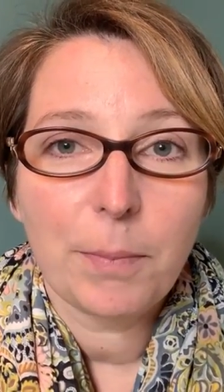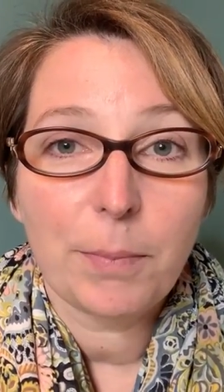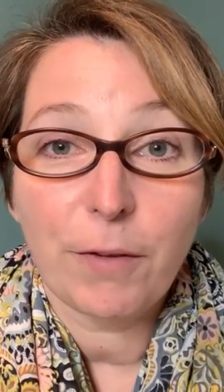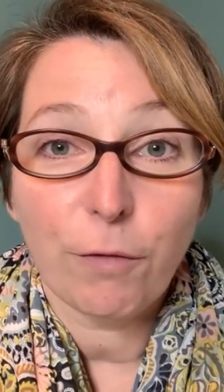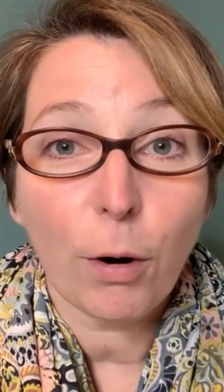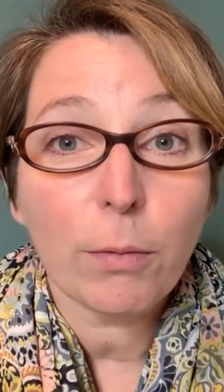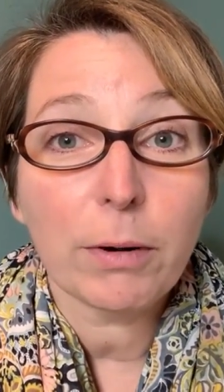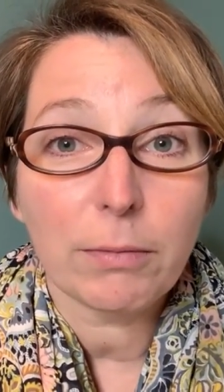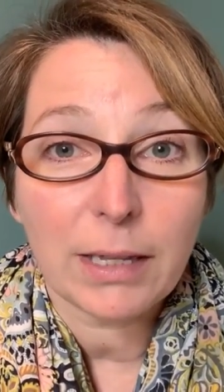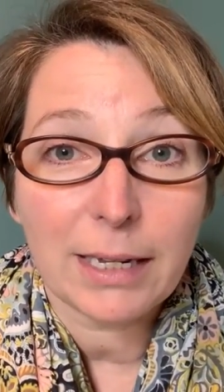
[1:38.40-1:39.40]
before
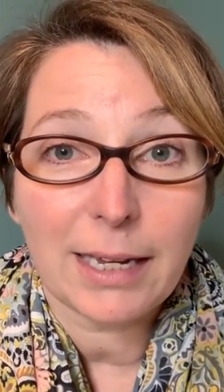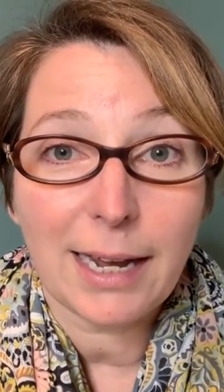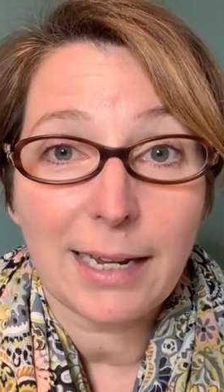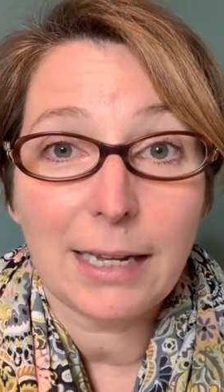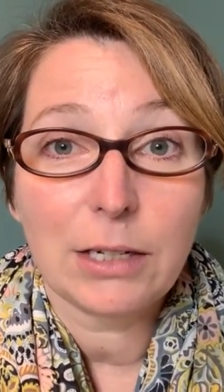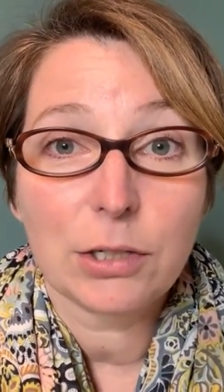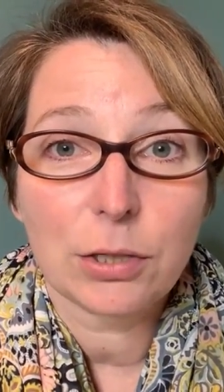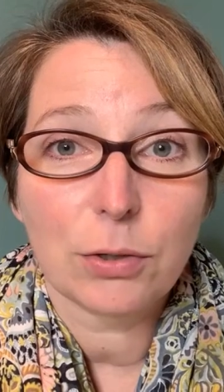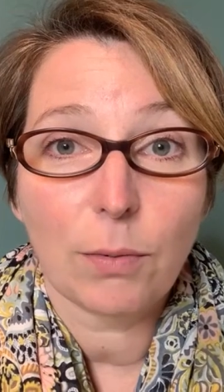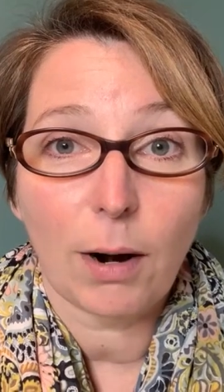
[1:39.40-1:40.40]
we really get
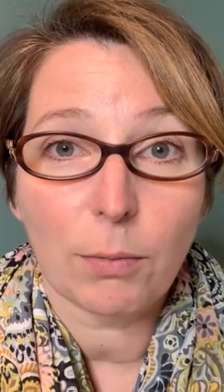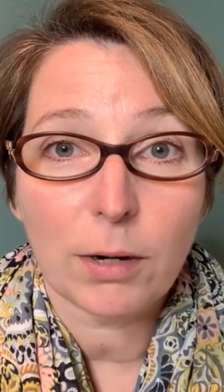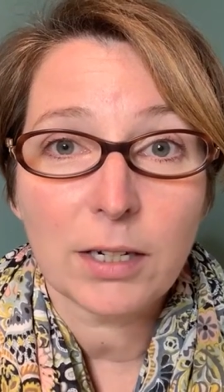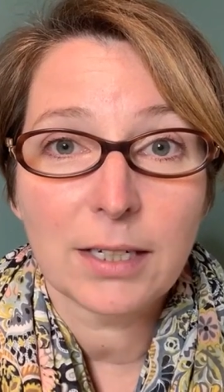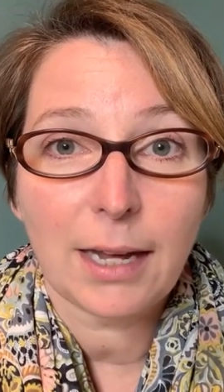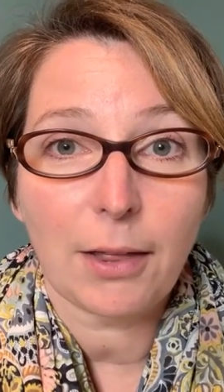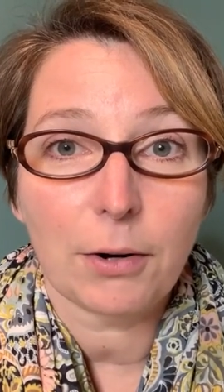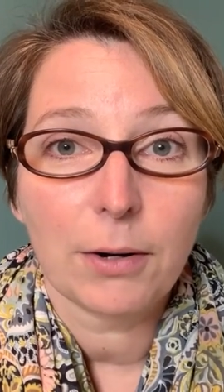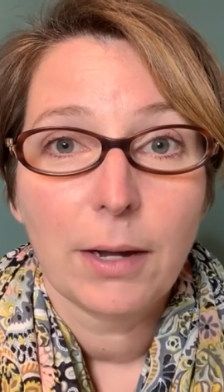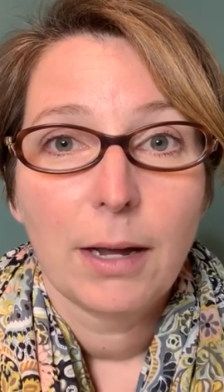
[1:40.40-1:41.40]
into our work
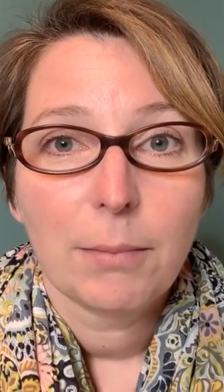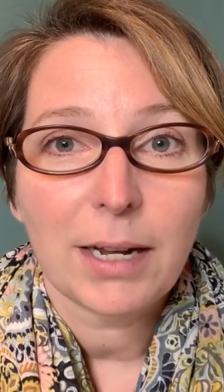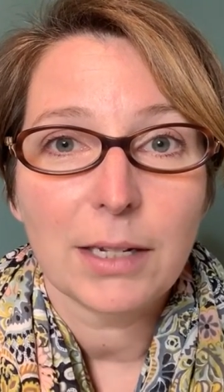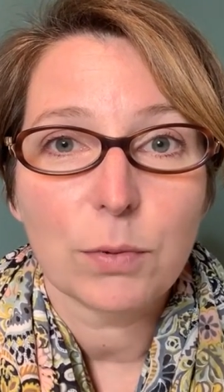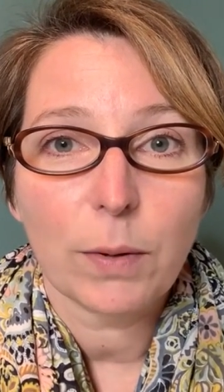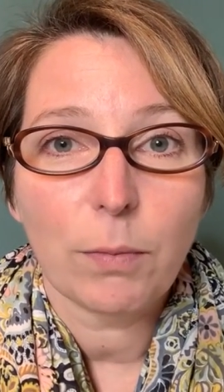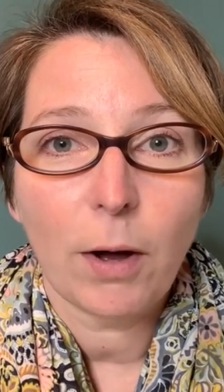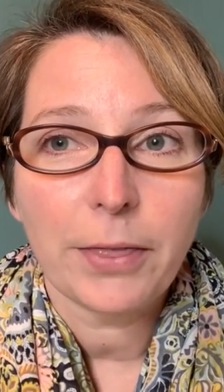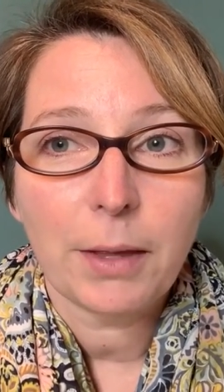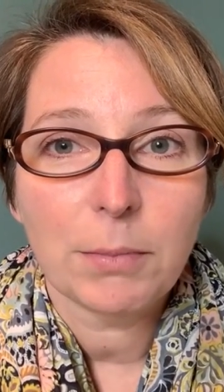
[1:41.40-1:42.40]
together because we
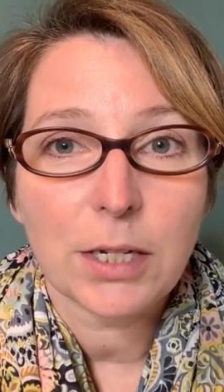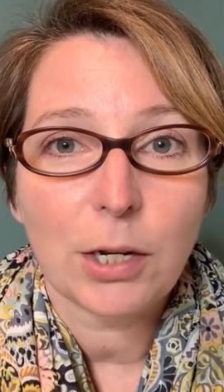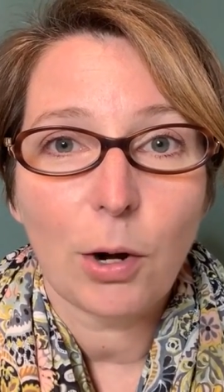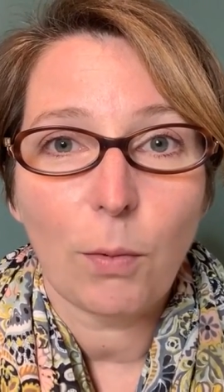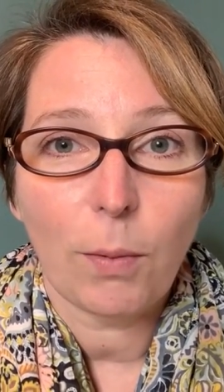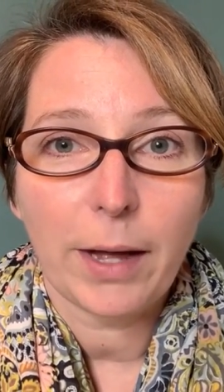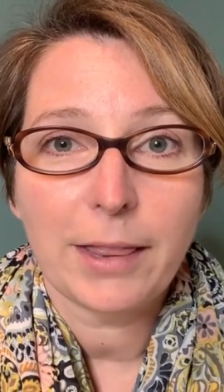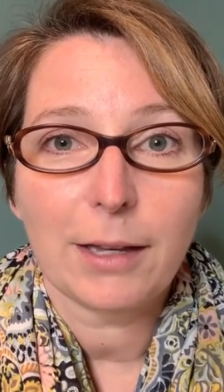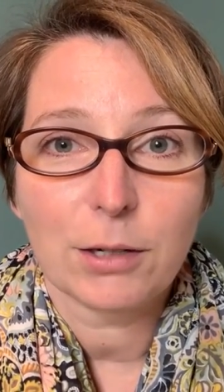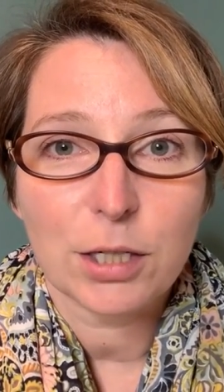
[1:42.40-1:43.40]
want them to know
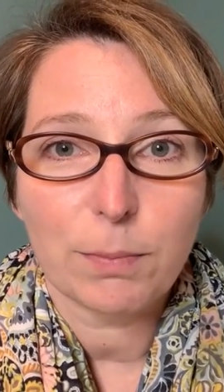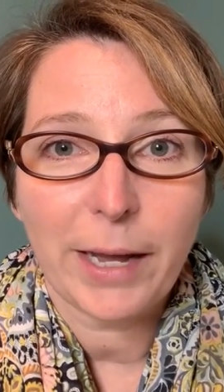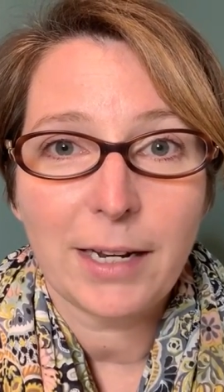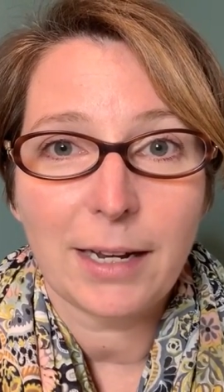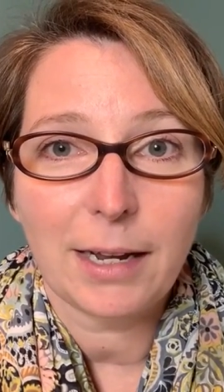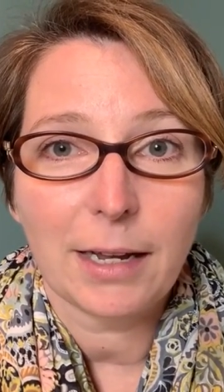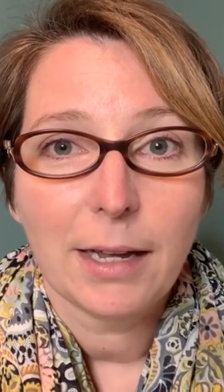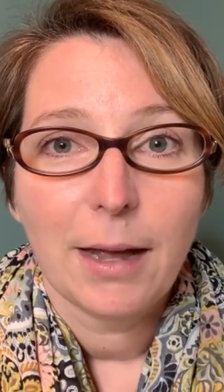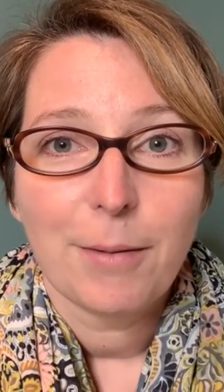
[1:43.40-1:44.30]
what they're spending